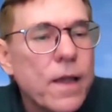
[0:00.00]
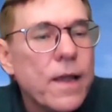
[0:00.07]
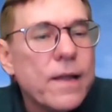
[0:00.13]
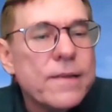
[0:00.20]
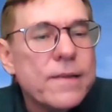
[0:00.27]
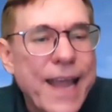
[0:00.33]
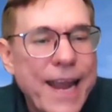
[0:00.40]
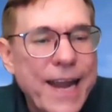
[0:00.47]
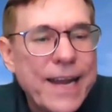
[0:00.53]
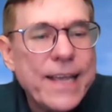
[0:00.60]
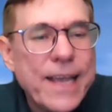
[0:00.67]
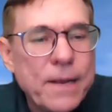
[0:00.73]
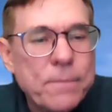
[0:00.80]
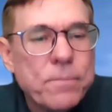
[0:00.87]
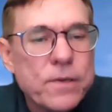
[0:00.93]
is
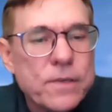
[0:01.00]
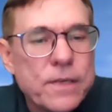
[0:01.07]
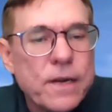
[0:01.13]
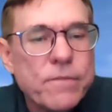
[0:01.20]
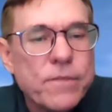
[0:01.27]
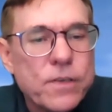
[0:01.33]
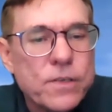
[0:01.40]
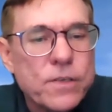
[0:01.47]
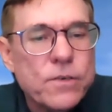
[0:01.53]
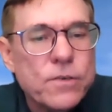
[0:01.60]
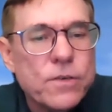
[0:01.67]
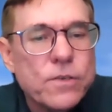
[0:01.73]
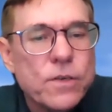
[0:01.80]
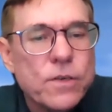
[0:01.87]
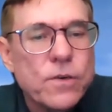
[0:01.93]
88% of the
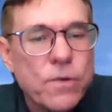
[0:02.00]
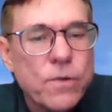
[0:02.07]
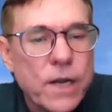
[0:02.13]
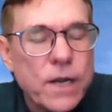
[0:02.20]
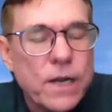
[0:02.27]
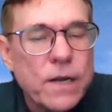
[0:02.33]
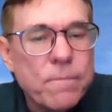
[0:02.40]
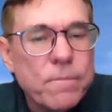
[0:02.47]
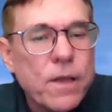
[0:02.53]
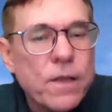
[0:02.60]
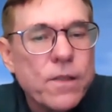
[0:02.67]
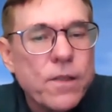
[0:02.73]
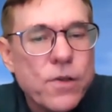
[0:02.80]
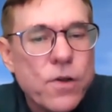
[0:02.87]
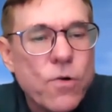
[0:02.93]
students agreed
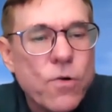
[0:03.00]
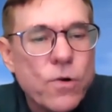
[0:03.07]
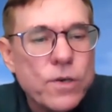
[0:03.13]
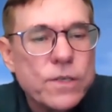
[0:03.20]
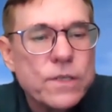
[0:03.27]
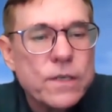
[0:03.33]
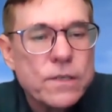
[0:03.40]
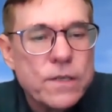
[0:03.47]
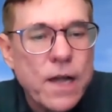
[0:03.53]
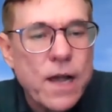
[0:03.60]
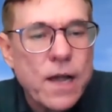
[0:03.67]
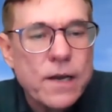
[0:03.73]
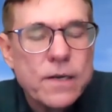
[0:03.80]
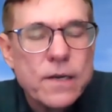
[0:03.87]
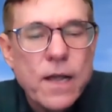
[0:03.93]
that the course
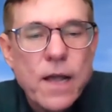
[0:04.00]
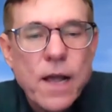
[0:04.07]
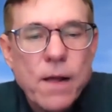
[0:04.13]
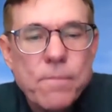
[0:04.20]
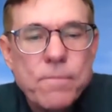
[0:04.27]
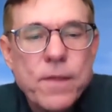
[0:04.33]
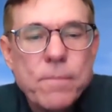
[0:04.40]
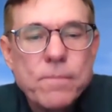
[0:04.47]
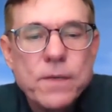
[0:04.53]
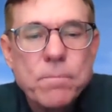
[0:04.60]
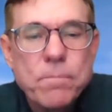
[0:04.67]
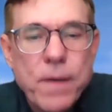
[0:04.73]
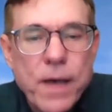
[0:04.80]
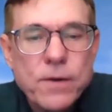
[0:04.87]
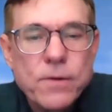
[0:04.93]
designed helped them to
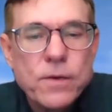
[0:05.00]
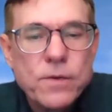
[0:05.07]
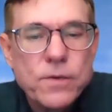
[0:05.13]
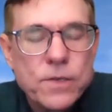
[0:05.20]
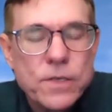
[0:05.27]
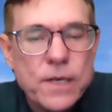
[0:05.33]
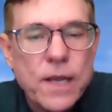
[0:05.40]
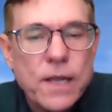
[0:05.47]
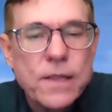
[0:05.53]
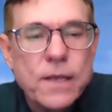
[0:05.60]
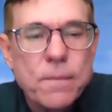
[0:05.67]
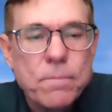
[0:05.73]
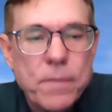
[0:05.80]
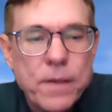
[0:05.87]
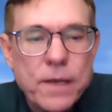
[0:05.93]
better understand the
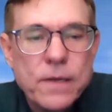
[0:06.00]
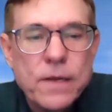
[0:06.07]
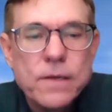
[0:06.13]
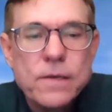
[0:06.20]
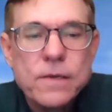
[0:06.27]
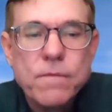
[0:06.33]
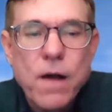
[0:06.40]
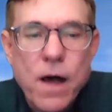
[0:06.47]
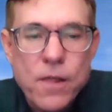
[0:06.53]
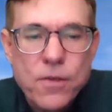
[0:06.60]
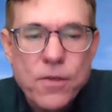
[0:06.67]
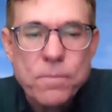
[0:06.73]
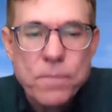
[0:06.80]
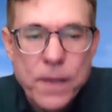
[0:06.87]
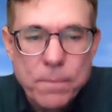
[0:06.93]
opinions of
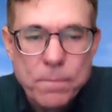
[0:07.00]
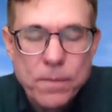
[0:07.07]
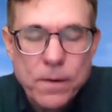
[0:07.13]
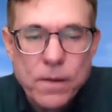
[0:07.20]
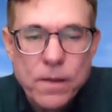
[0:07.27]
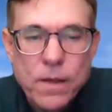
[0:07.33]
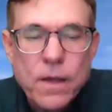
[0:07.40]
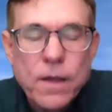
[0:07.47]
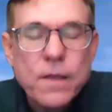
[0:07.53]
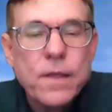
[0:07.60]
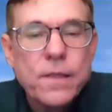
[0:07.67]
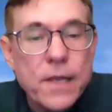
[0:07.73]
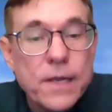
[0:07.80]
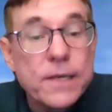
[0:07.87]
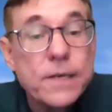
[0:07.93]
other people
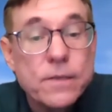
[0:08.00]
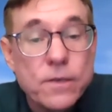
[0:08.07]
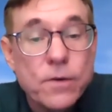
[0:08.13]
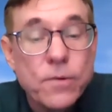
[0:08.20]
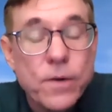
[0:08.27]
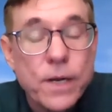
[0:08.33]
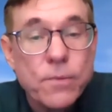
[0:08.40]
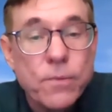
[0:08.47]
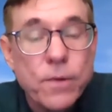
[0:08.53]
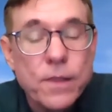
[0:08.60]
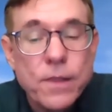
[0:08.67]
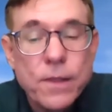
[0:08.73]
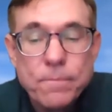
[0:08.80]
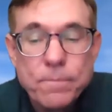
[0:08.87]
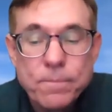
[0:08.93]
that they disagreed with.
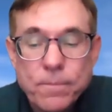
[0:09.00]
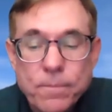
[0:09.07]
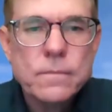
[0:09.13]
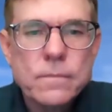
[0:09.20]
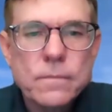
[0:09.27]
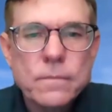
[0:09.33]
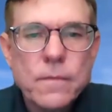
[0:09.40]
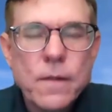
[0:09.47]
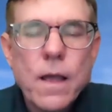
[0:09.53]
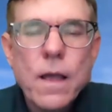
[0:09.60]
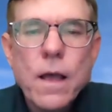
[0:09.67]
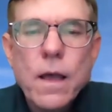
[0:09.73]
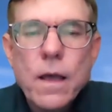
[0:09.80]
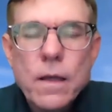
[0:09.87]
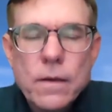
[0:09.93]

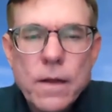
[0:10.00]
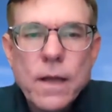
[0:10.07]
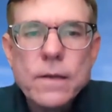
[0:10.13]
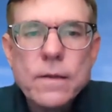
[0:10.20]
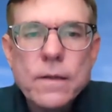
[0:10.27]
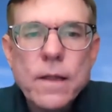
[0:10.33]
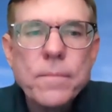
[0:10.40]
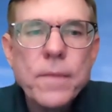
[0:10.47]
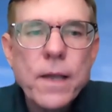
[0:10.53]
Next, let me